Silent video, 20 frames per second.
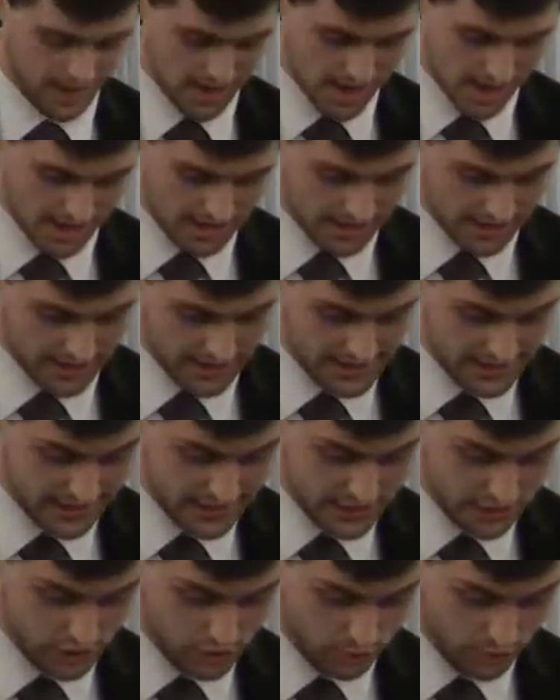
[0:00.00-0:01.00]
And then it says
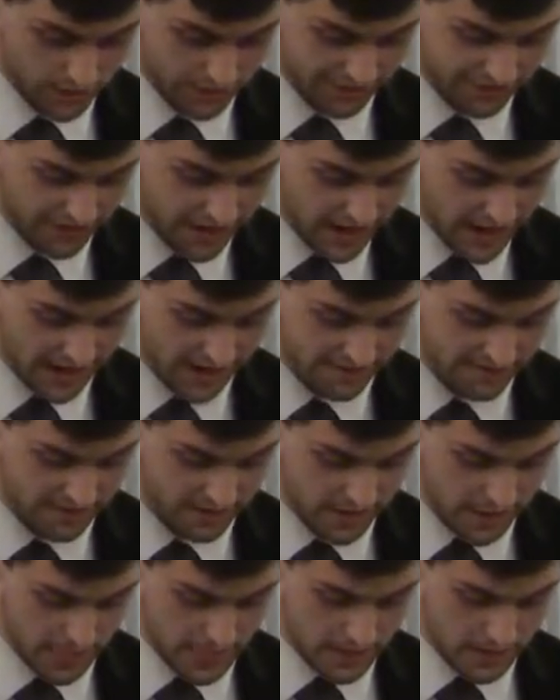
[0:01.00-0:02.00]
in 25,
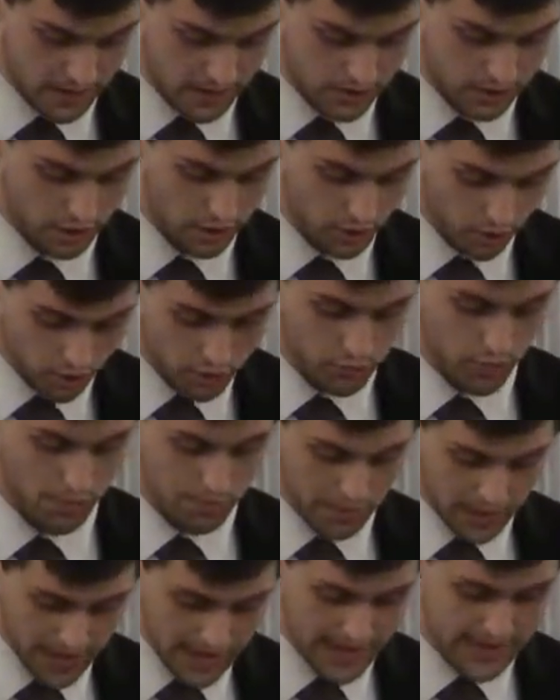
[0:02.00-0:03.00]
the Lord will
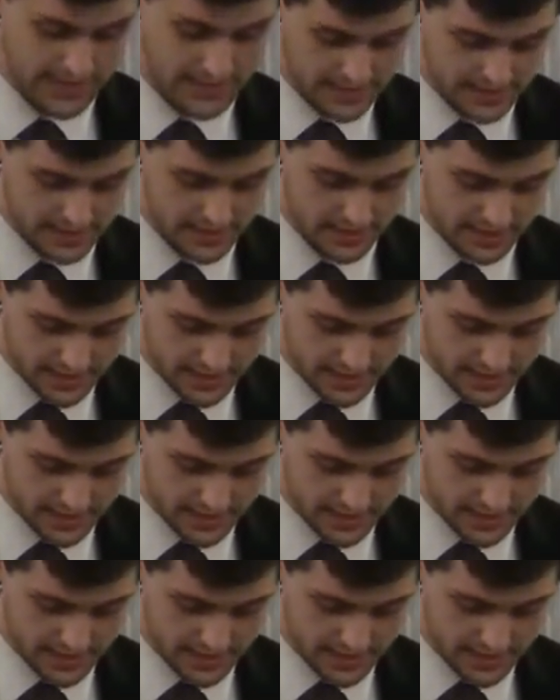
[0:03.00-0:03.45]
bless,